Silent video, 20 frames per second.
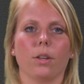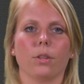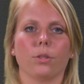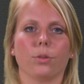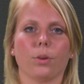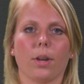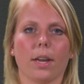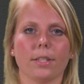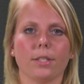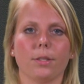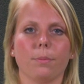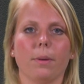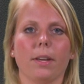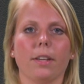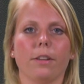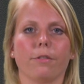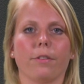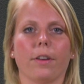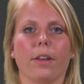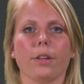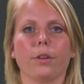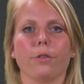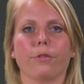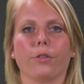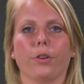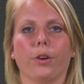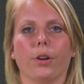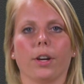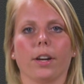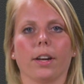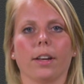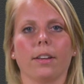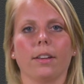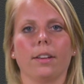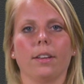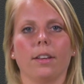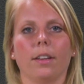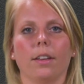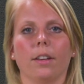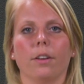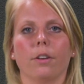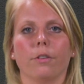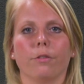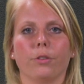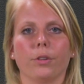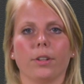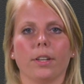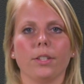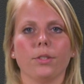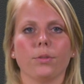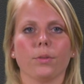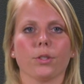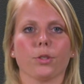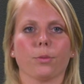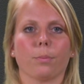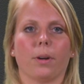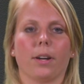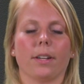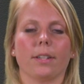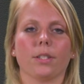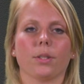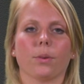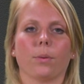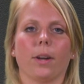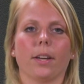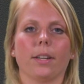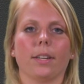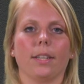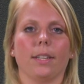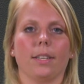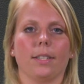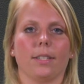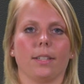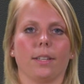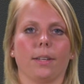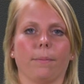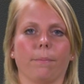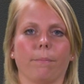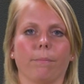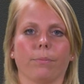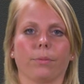To estimate the value for R, for the interest part is quite easy.